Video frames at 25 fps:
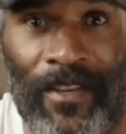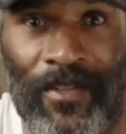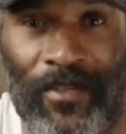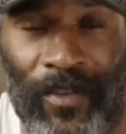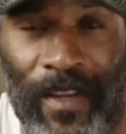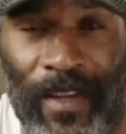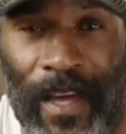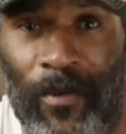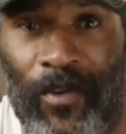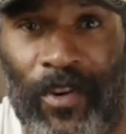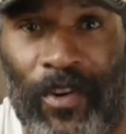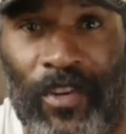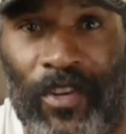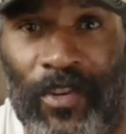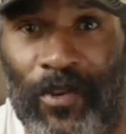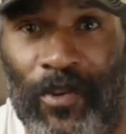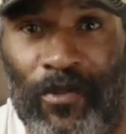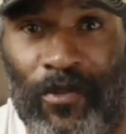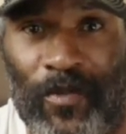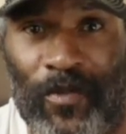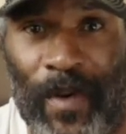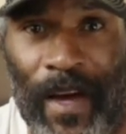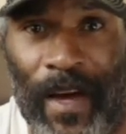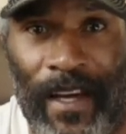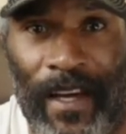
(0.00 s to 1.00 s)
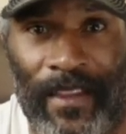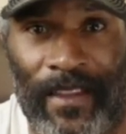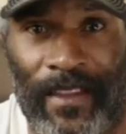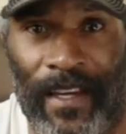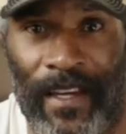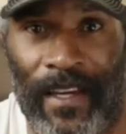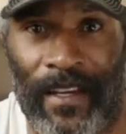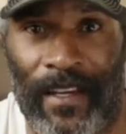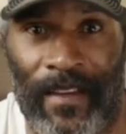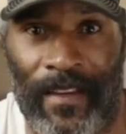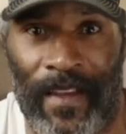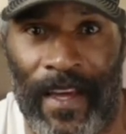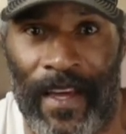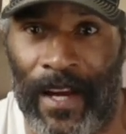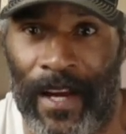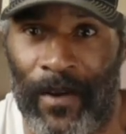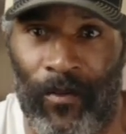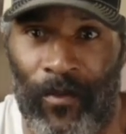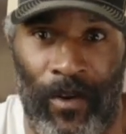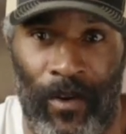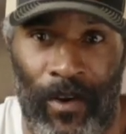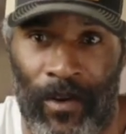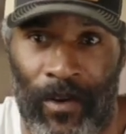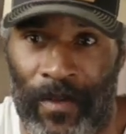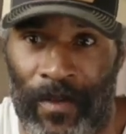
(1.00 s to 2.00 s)
So they were huge back then, and they
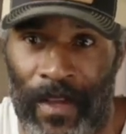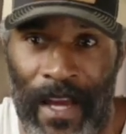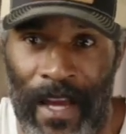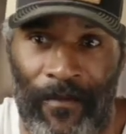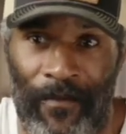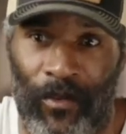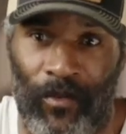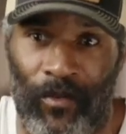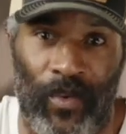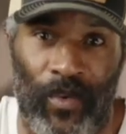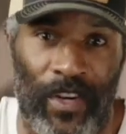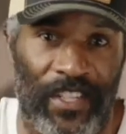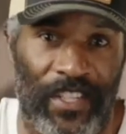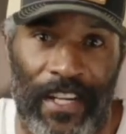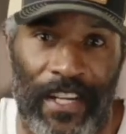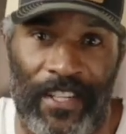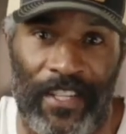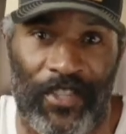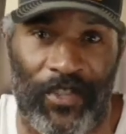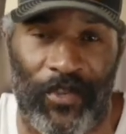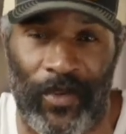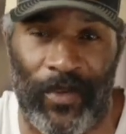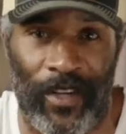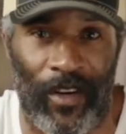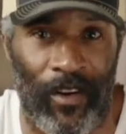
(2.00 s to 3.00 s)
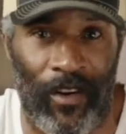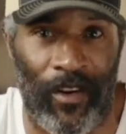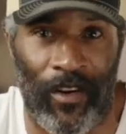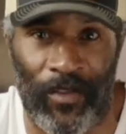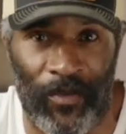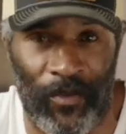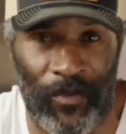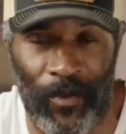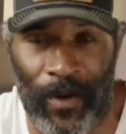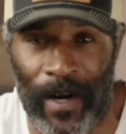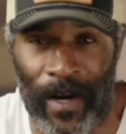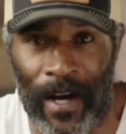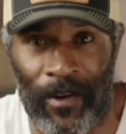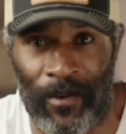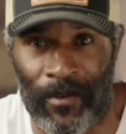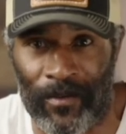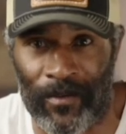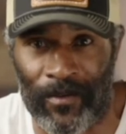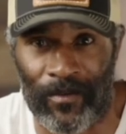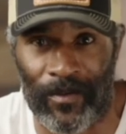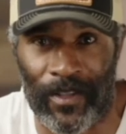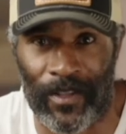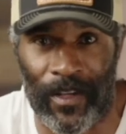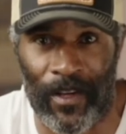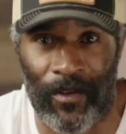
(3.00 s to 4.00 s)
were they have a rich history all
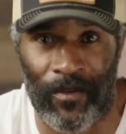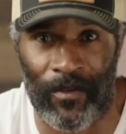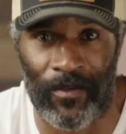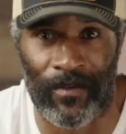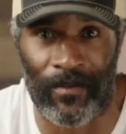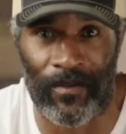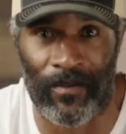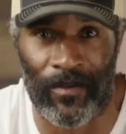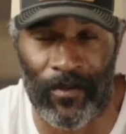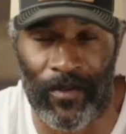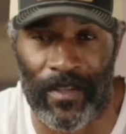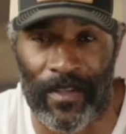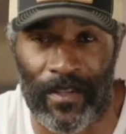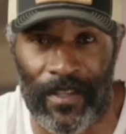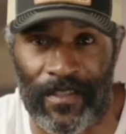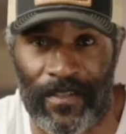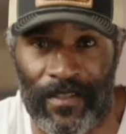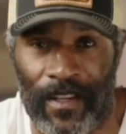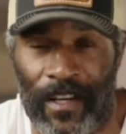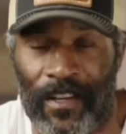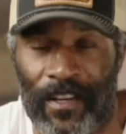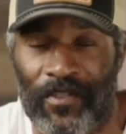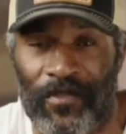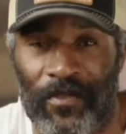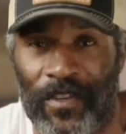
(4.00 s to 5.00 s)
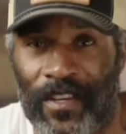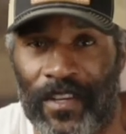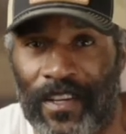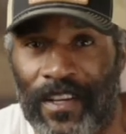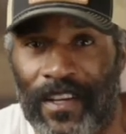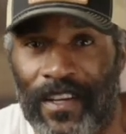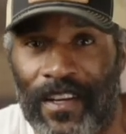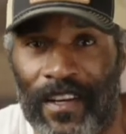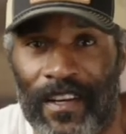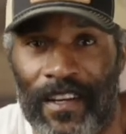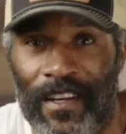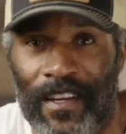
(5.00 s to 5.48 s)
throughout, you know, th- this country.